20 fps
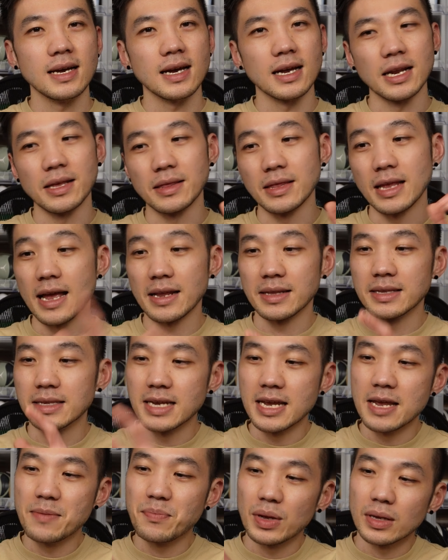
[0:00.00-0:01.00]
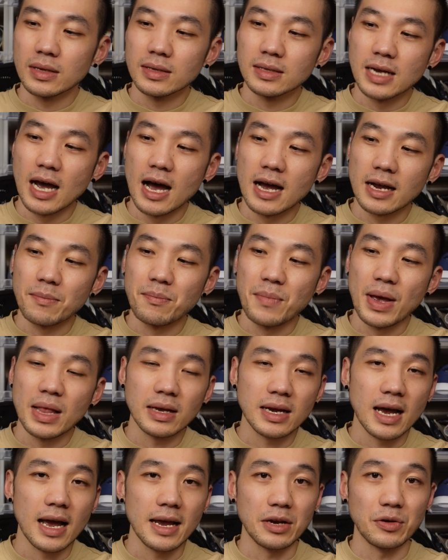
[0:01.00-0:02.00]
And then that deep, dark
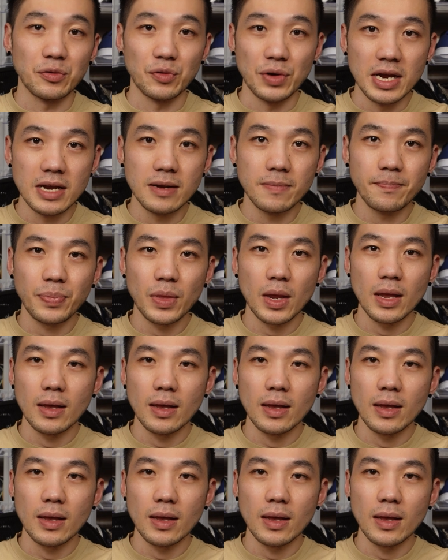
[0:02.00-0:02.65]
malachite green